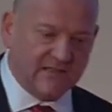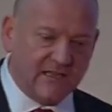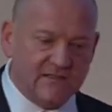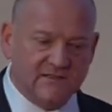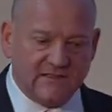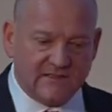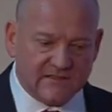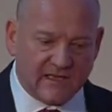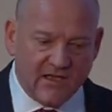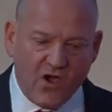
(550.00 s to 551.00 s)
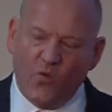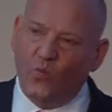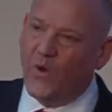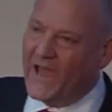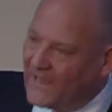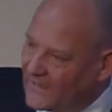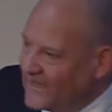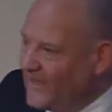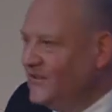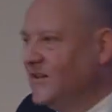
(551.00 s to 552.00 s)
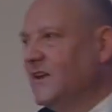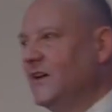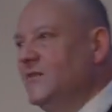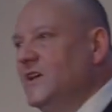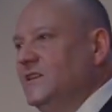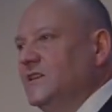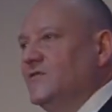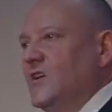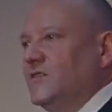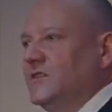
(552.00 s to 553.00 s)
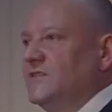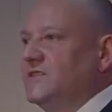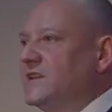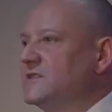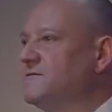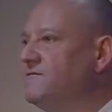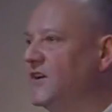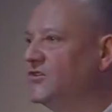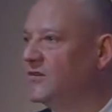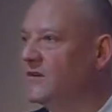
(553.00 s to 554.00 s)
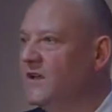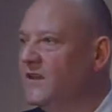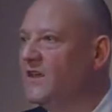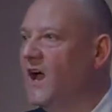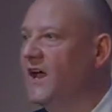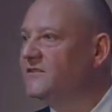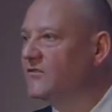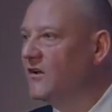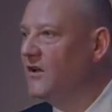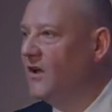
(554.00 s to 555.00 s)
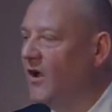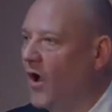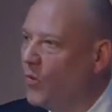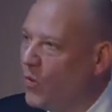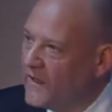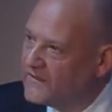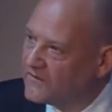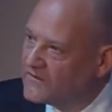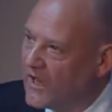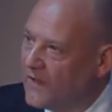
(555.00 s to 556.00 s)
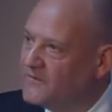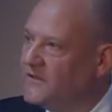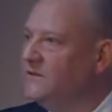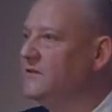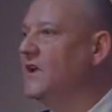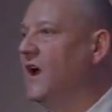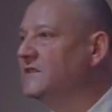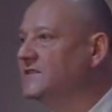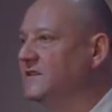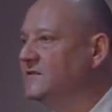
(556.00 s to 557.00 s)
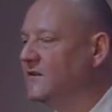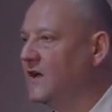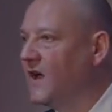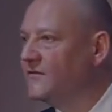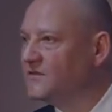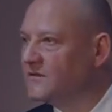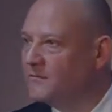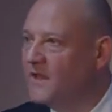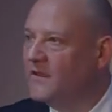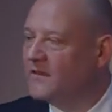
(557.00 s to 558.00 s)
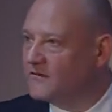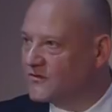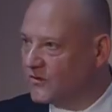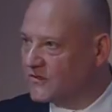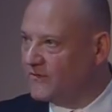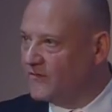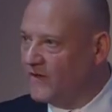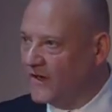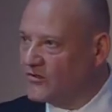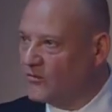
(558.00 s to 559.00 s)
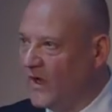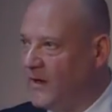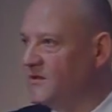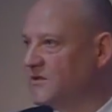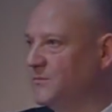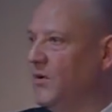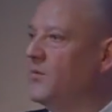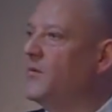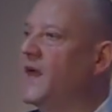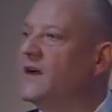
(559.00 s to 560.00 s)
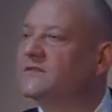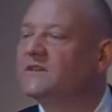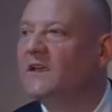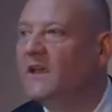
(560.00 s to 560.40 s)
tendency, to say, well, you know, you've got no sense of vision, the eyes are a waste of time to you, you can't see to look after them, they're a source of infection, why don't we just pop them out